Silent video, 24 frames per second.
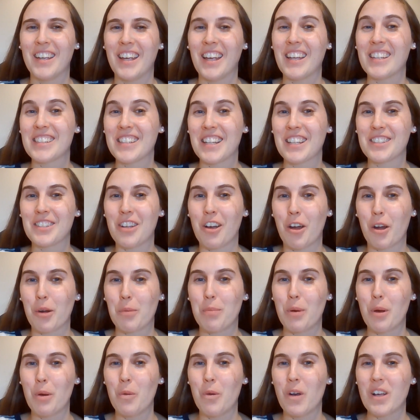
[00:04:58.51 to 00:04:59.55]
It says
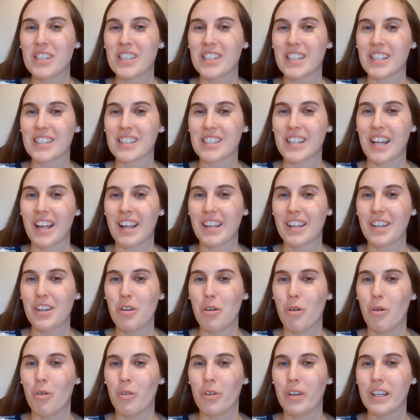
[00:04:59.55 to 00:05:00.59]
Harpo was the second
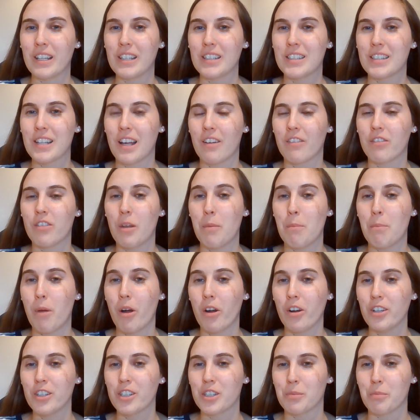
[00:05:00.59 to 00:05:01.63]
oldest of the
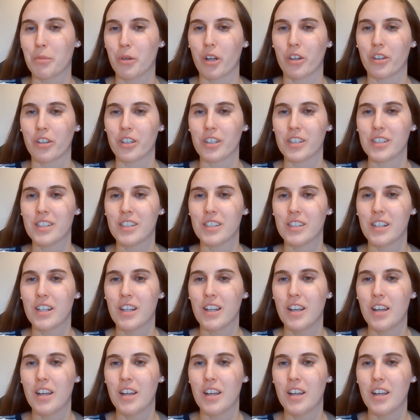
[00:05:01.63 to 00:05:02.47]
Marx brothers.